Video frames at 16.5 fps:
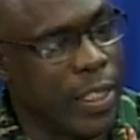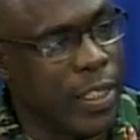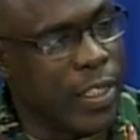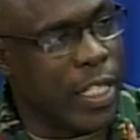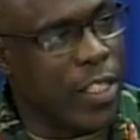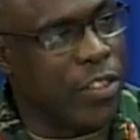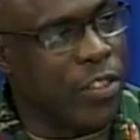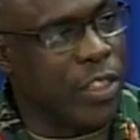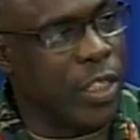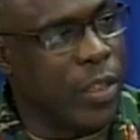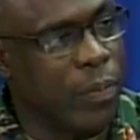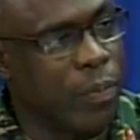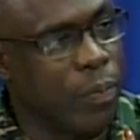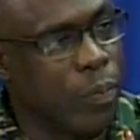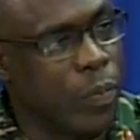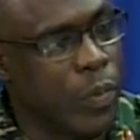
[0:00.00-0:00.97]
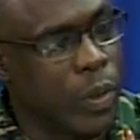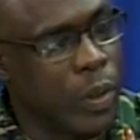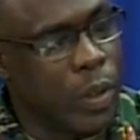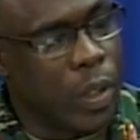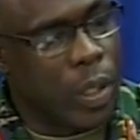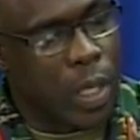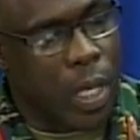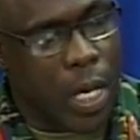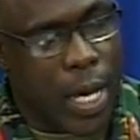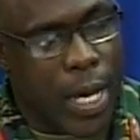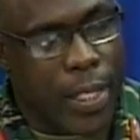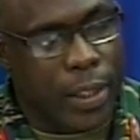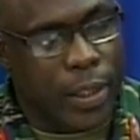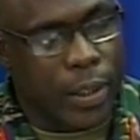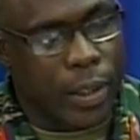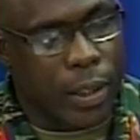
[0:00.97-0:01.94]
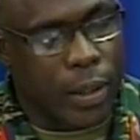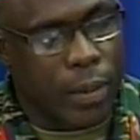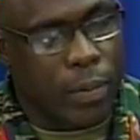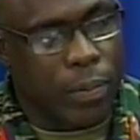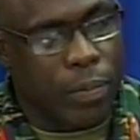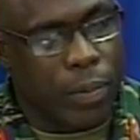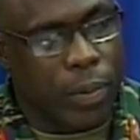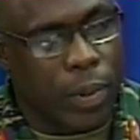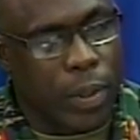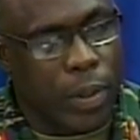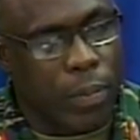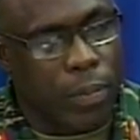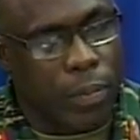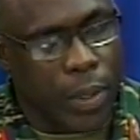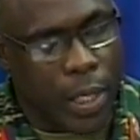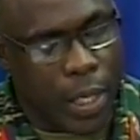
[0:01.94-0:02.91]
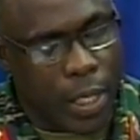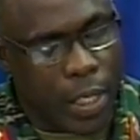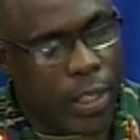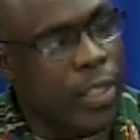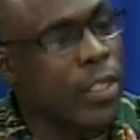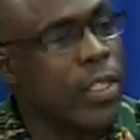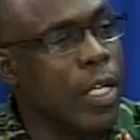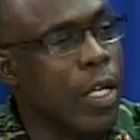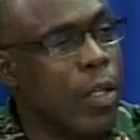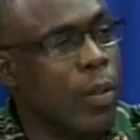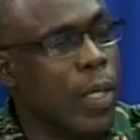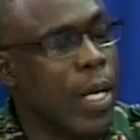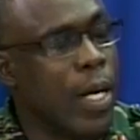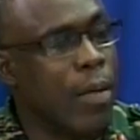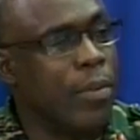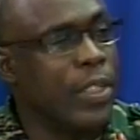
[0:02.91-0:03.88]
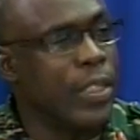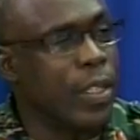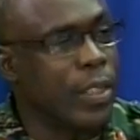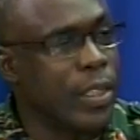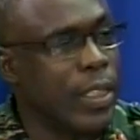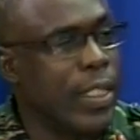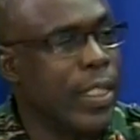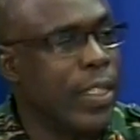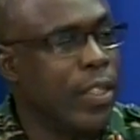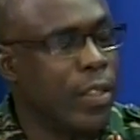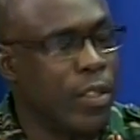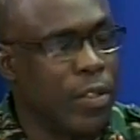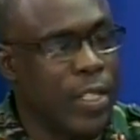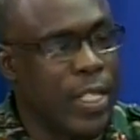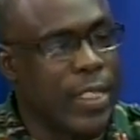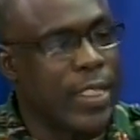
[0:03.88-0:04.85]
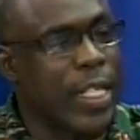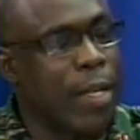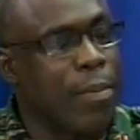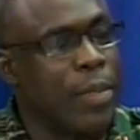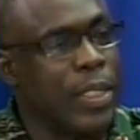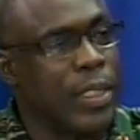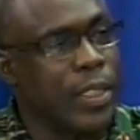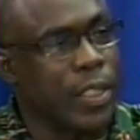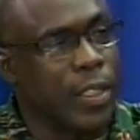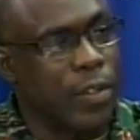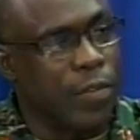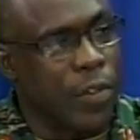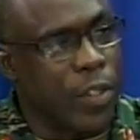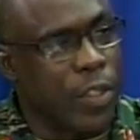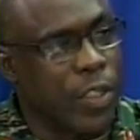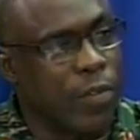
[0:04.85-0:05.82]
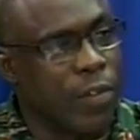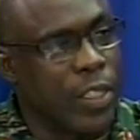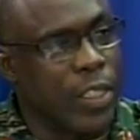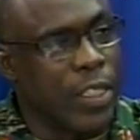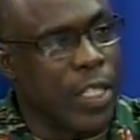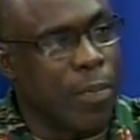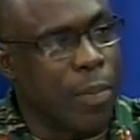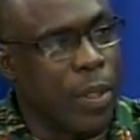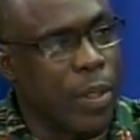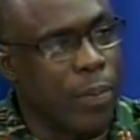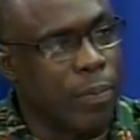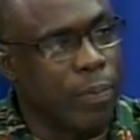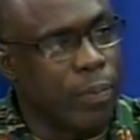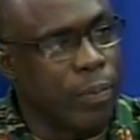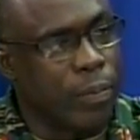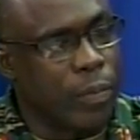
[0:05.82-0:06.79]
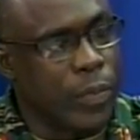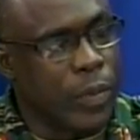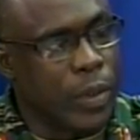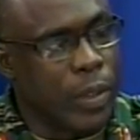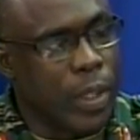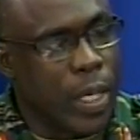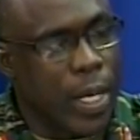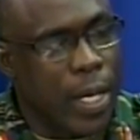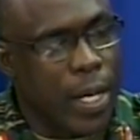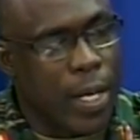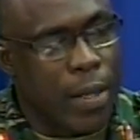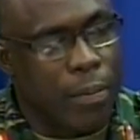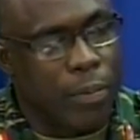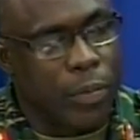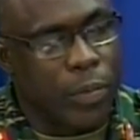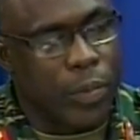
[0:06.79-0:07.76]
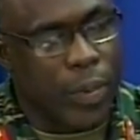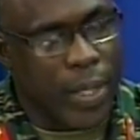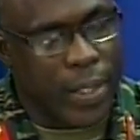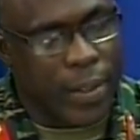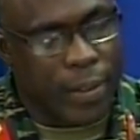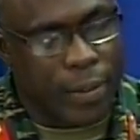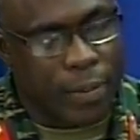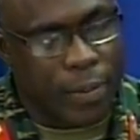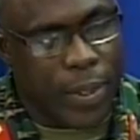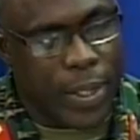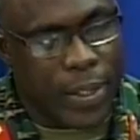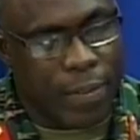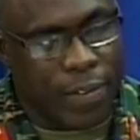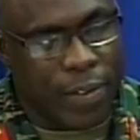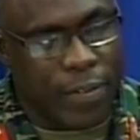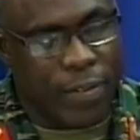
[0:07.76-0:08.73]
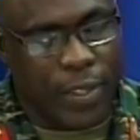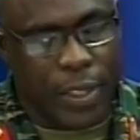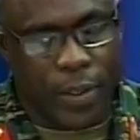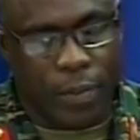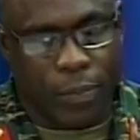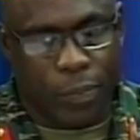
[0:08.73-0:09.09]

century, and it is now resuscitated or reestablished as of the 1st of December 2015.